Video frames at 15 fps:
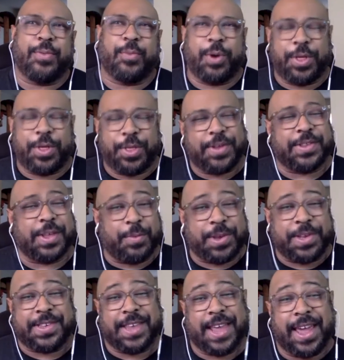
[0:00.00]
And one of the things that we
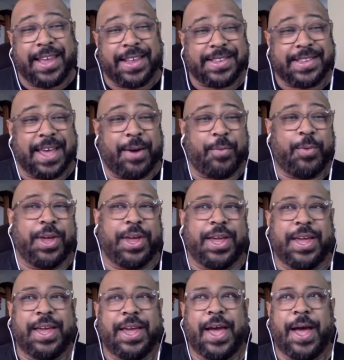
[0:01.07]
say is that
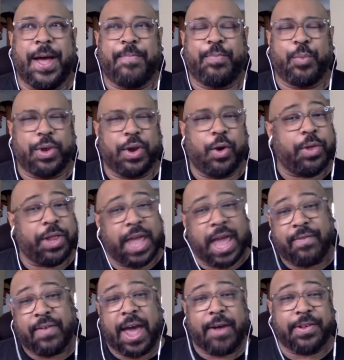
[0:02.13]
we um, we don't really
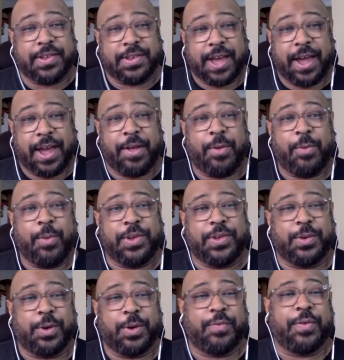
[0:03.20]
have a house style. We
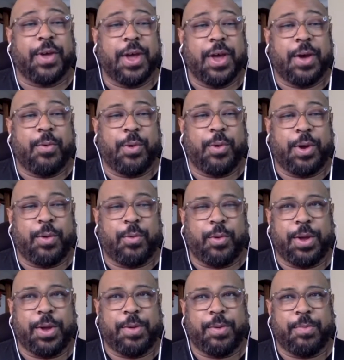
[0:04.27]
sort of we, mm.
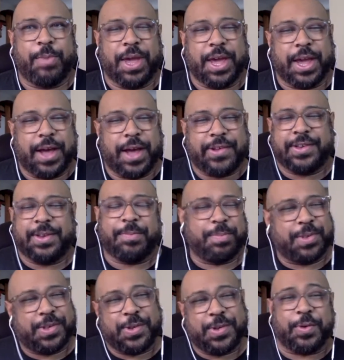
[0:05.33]
we make a custom
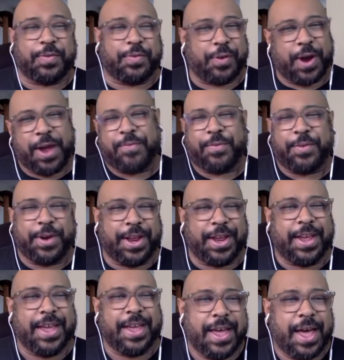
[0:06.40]
suit for
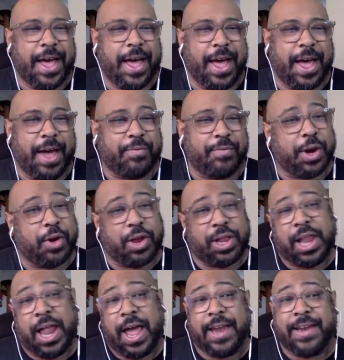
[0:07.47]
every uh, every
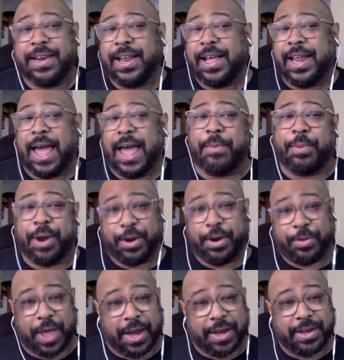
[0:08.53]
client and collaborator
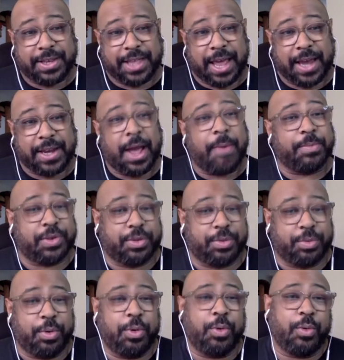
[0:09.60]
that that comes
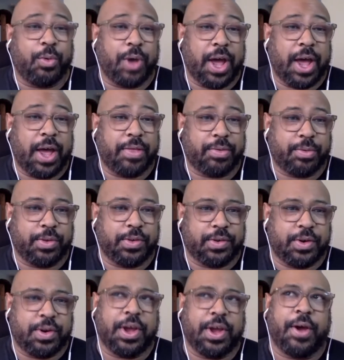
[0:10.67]
through uh, through the
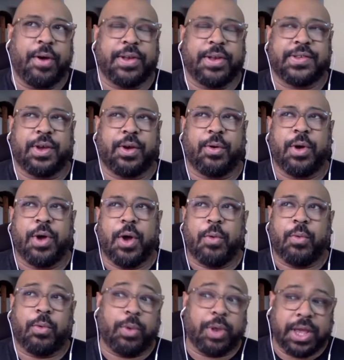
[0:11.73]
studio. And so
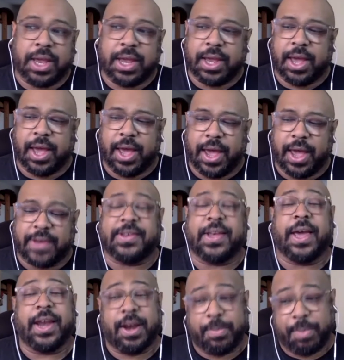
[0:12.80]
we're really uh,
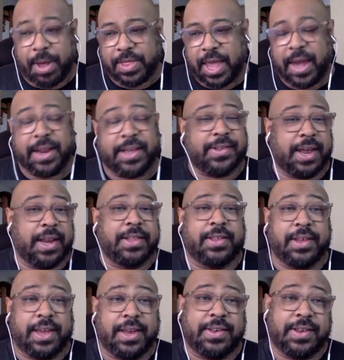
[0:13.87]
excited about that. Excited
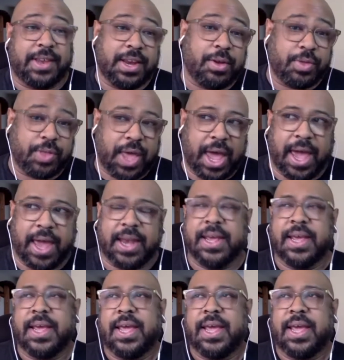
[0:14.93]
to continue that.